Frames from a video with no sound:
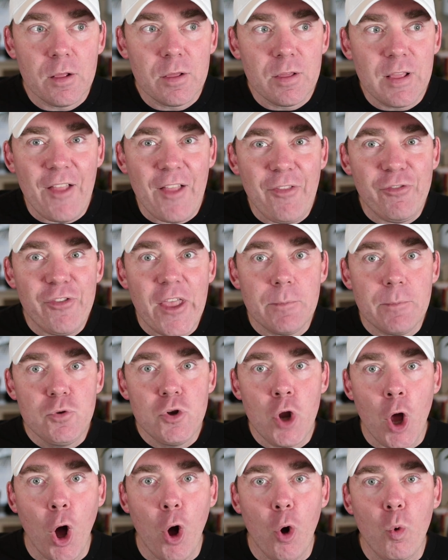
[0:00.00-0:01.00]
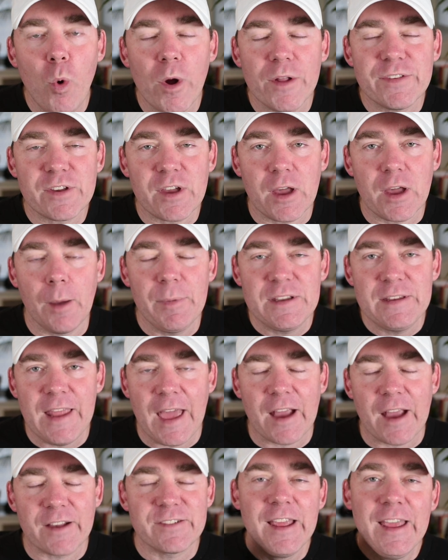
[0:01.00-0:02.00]
Let them know what's coming
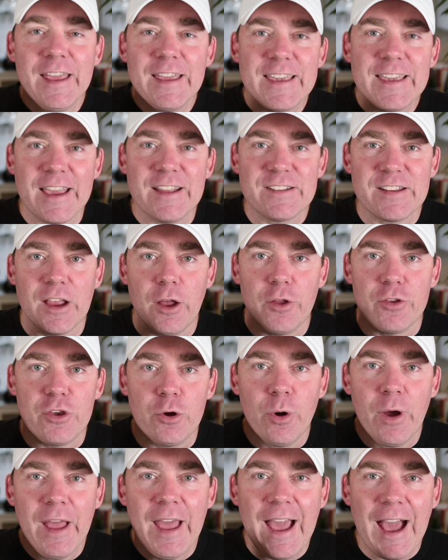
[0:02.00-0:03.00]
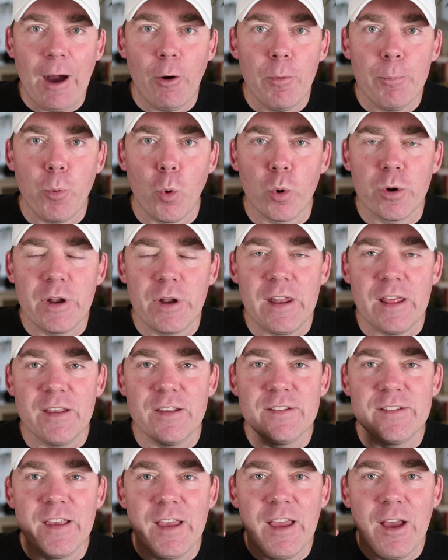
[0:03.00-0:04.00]
next. Can't tell you how important it
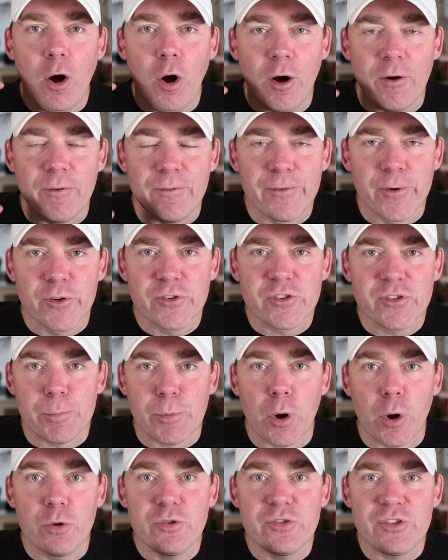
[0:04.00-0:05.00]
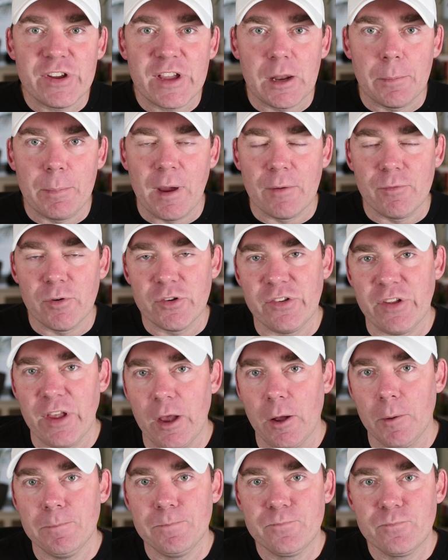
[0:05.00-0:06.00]
is on first approach to get a beverage
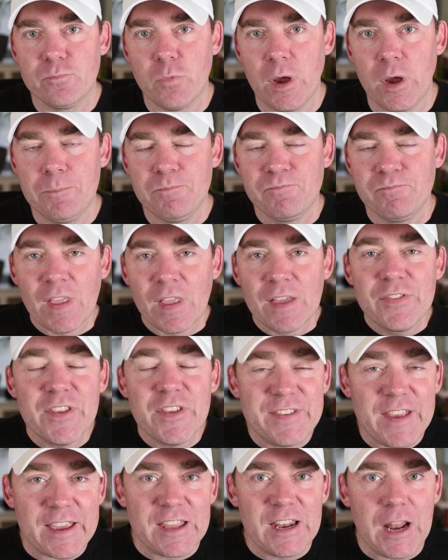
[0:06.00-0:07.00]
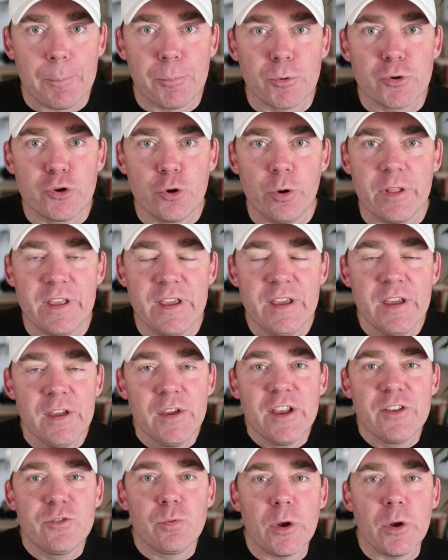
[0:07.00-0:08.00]
sale. Right? The second opportunity
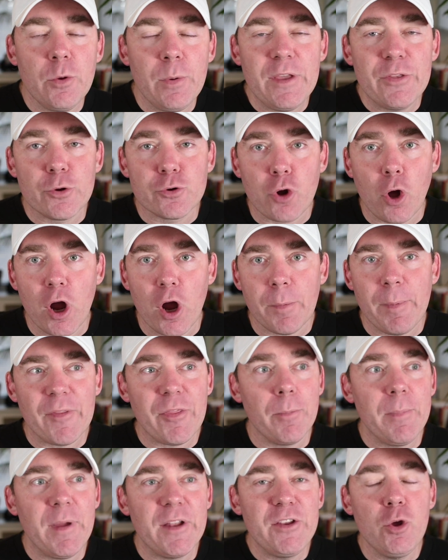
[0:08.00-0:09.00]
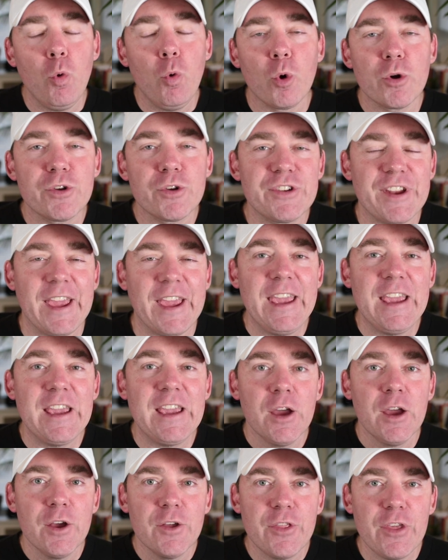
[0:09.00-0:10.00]
is when you either talk about the menu or
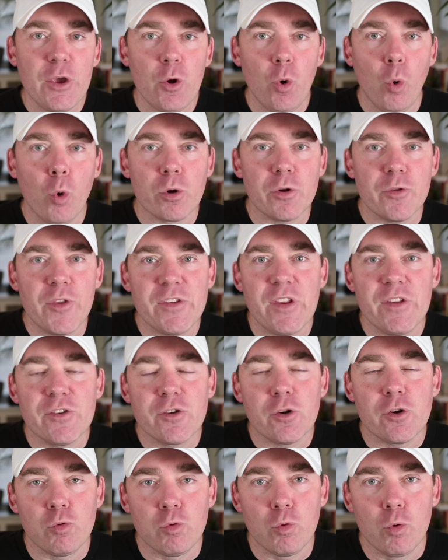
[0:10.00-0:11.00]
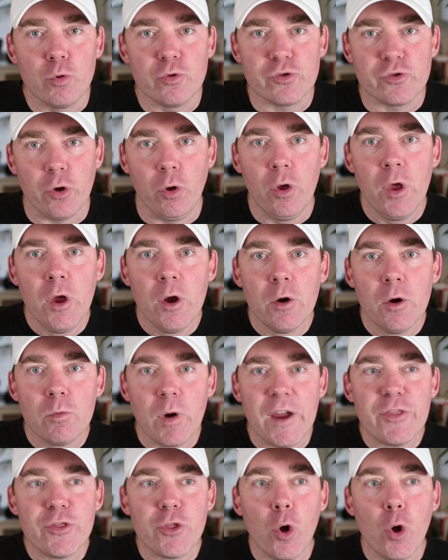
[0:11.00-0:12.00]
take the order. This is crucial,
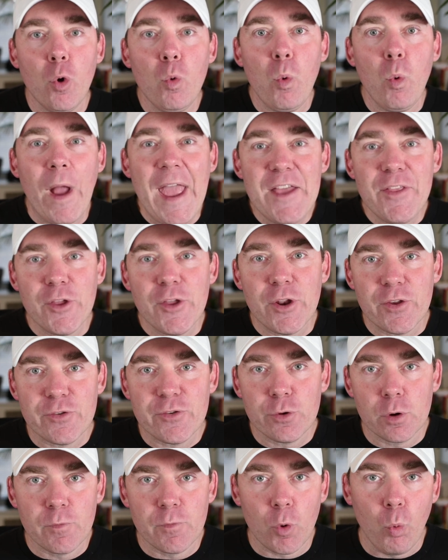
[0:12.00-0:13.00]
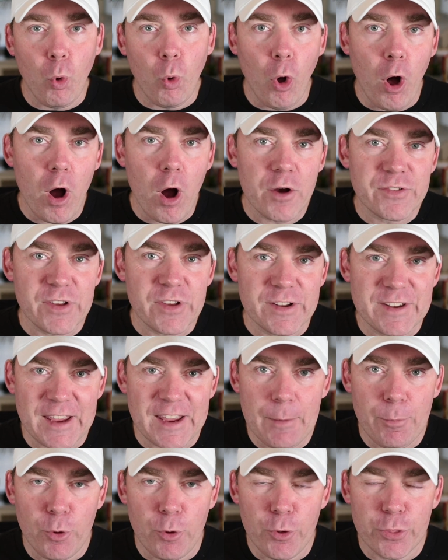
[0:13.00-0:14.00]
right? The way that a server walks a
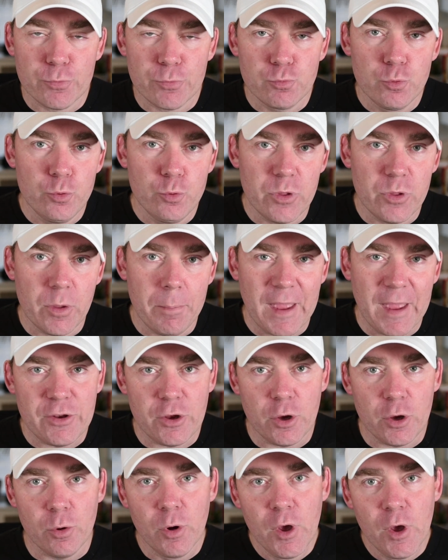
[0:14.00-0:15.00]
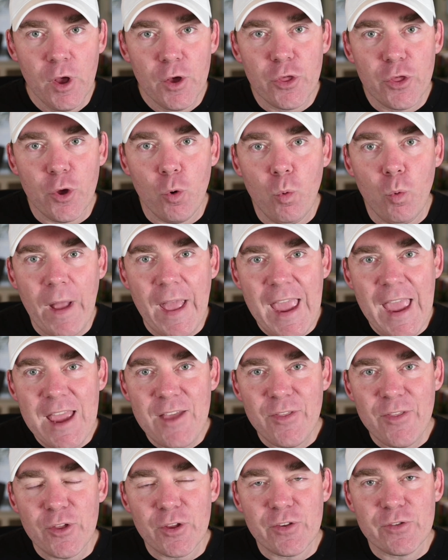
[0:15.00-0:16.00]
table through the menu, the
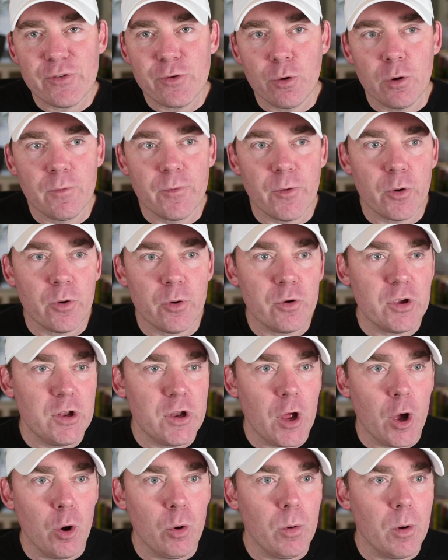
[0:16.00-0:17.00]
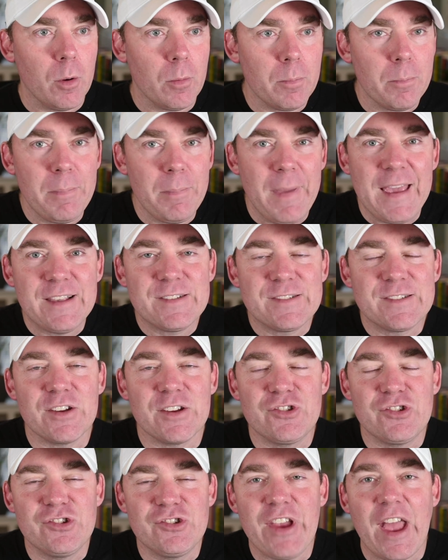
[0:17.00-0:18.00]
way that a server, makes
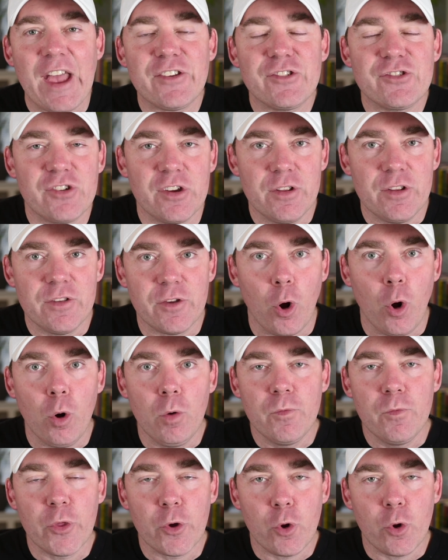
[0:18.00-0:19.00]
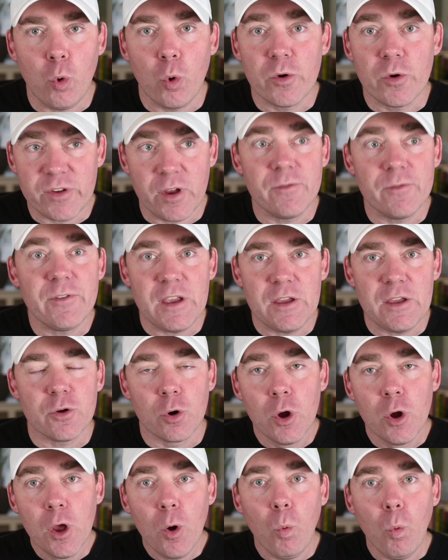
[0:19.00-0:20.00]
suggestions over the course of
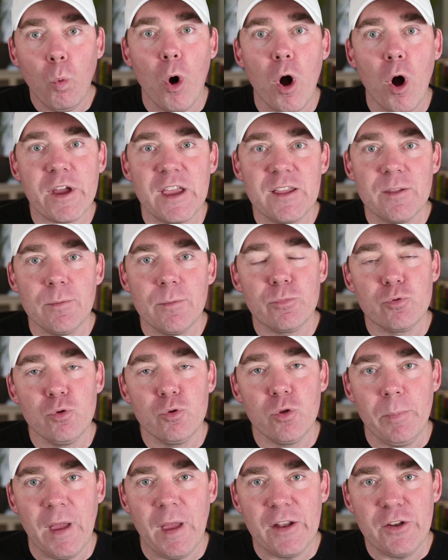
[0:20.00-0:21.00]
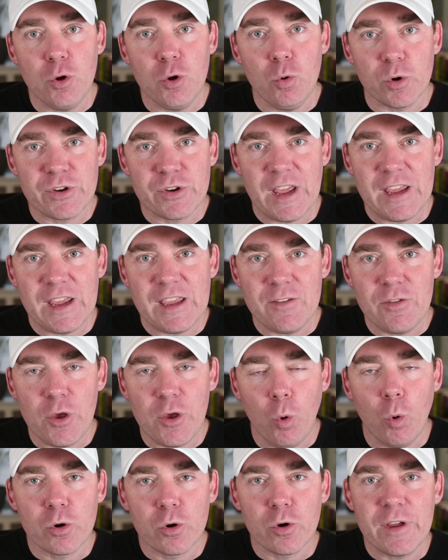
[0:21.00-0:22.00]
either walking them through the menu or taking the
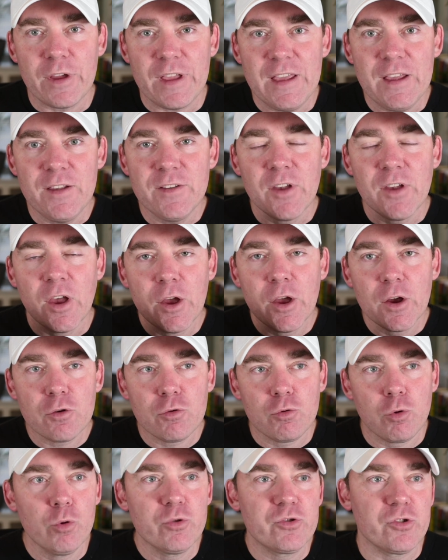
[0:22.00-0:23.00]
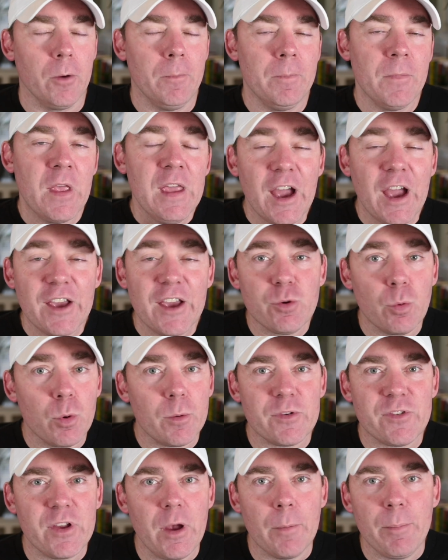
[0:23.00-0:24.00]
order is crucial. I used to work
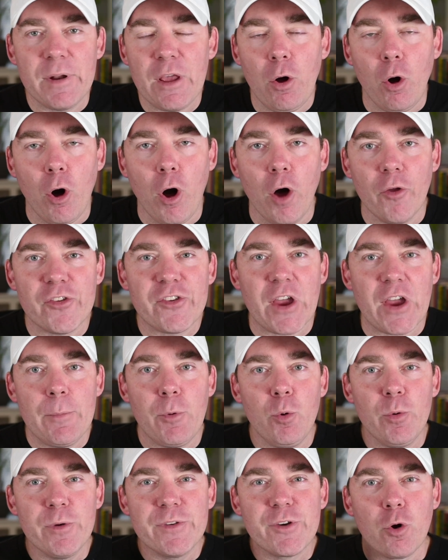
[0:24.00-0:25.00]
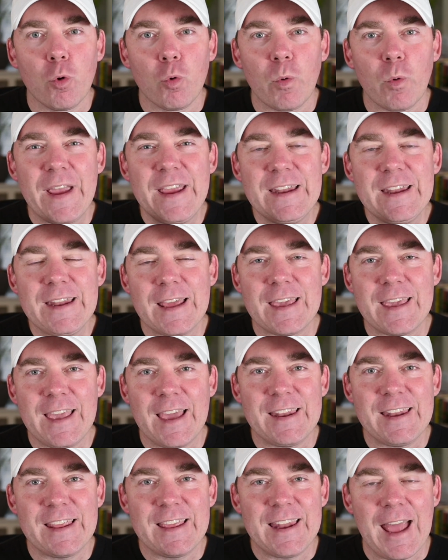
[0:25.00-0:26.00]
with somebody all the time who was great at
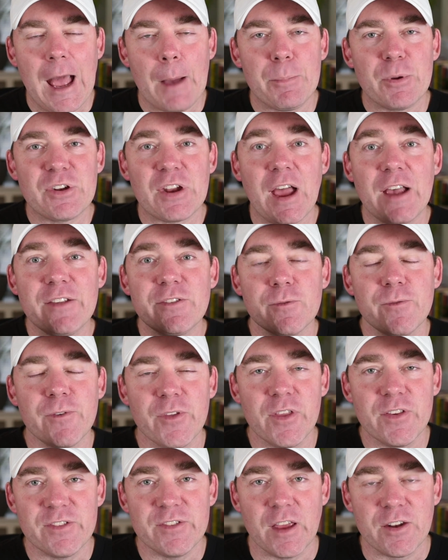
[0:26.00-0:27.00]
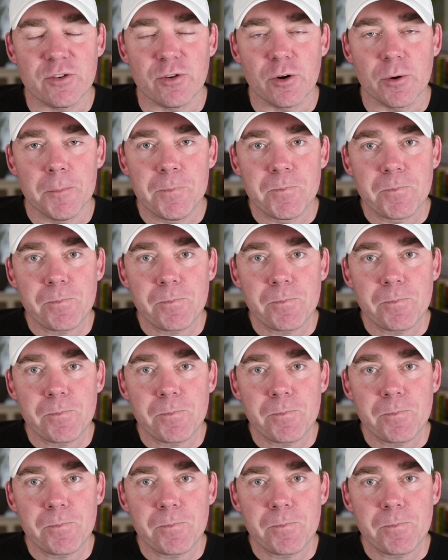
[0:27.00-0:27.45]
getting an appetizer for the center.